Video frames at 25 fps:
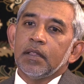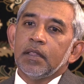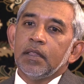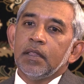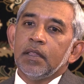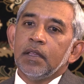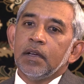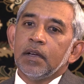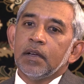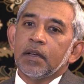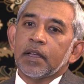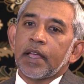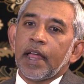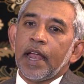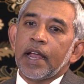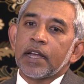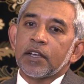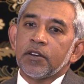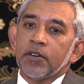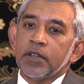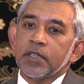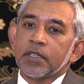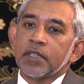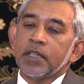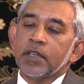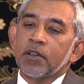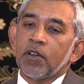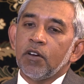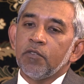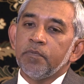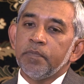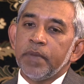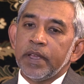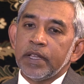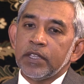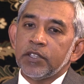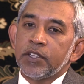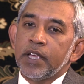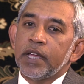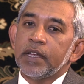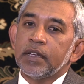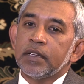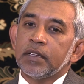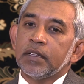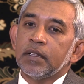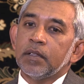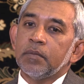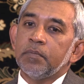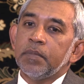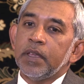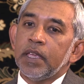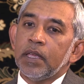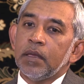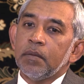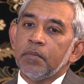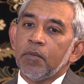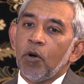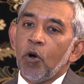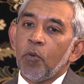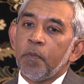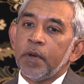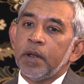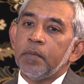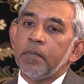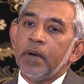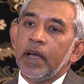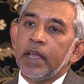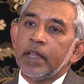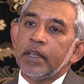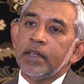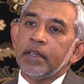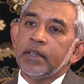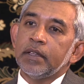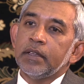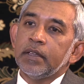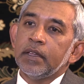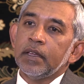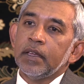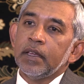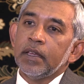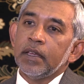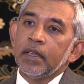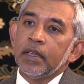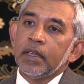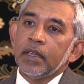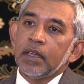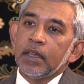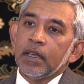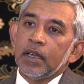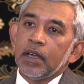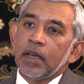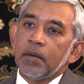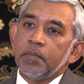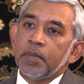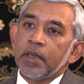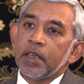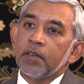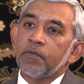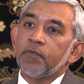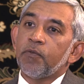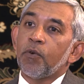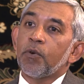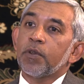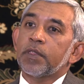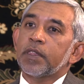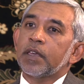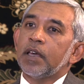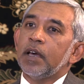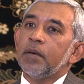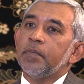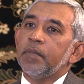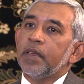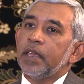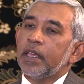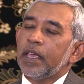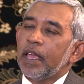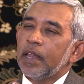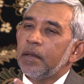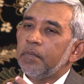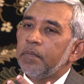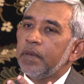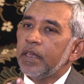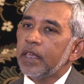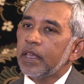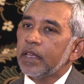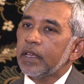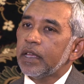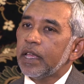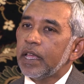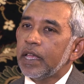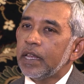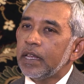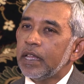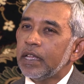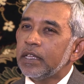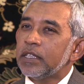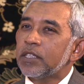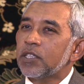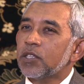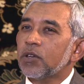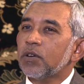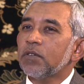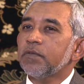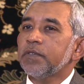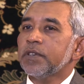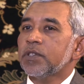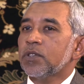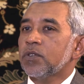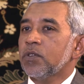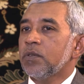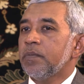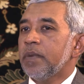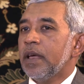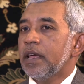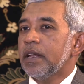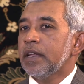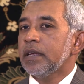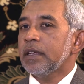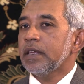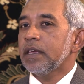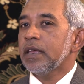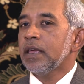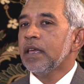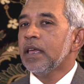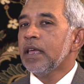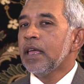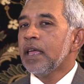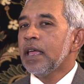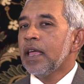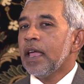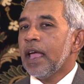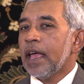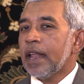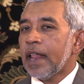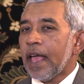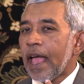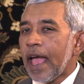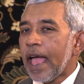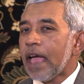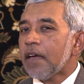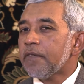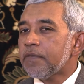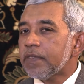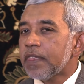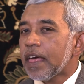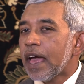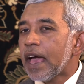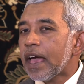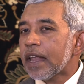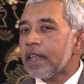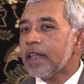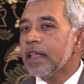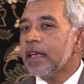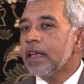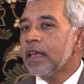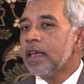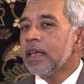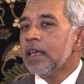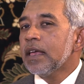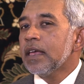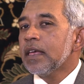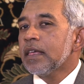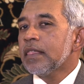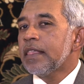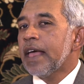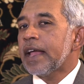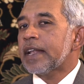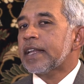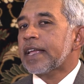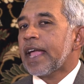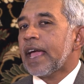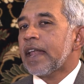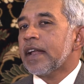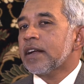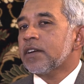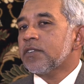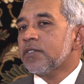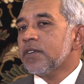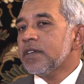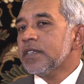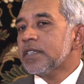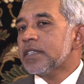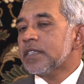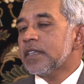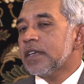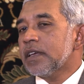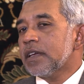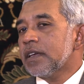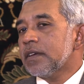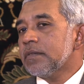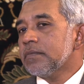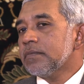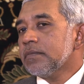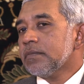The characteristic of being gentle, being open-minded, being forthcoming, and being in service to humanity. And have that characteristic.